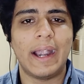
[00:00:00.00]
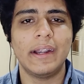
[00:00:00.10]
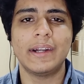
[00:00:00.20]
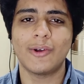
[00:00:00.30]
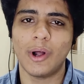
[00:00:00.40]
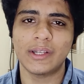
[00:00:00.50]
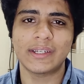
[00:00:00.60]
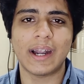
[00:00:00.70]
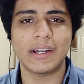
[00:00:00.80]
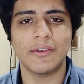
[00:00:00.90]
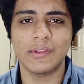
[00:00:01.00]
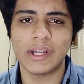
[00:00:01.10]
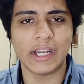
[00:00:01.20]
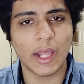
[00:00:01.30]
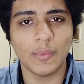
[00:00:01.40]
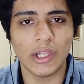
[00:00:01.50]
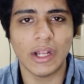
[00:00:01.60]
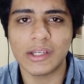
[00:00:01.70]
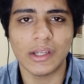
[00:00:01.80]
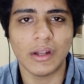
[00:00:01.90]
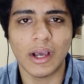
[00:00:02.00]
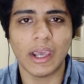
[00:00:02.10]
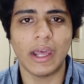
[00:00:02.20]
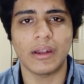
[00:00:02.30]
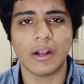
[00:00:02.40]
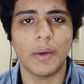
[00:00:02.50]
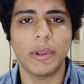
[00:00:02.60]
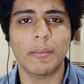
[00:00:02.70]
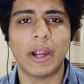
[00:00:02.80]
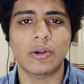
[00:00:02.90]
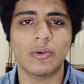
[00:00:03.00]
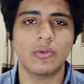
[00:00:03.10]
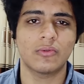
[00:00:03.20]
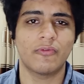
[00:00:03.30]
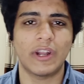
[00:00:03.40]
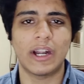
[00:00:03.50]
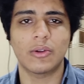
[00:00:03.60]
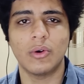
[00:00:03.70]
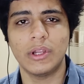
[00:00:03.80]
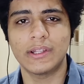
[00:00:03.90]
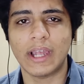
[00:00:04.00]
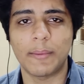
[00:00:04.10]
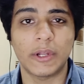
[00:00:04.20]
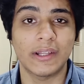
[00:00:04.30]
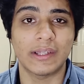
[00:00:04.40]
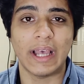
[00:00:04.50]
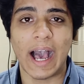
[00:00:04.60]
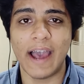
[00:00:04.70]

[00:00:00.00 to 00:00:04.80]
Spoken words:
And it all started with the team selection. Again, coming back to Virat Kohli's captaincy.